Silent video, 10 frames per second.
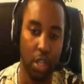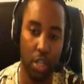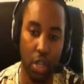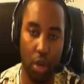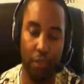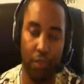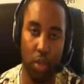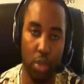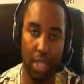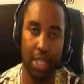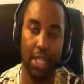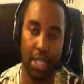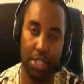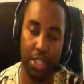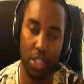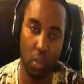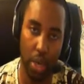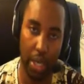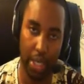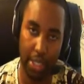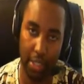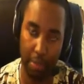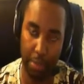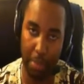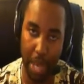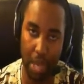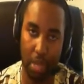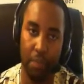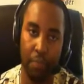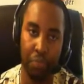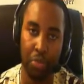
No, you are going to continue wanting to be better.